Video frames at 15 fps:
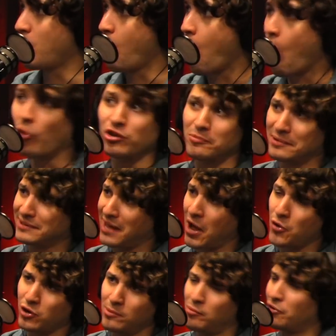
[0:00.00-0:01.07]
hold them
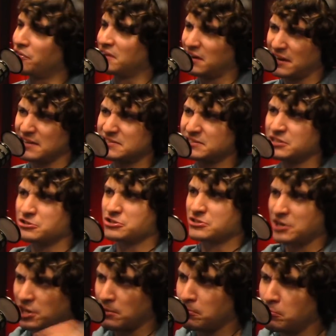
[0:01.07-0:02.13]
accountable than it is to just
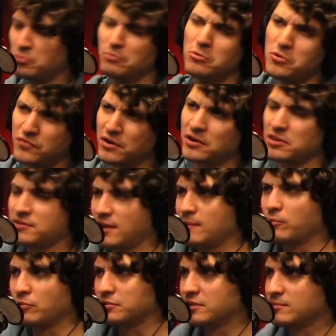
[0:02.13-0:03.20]
kind of move under the
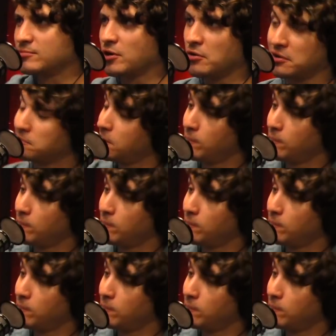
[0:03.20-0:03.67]
table and keep going.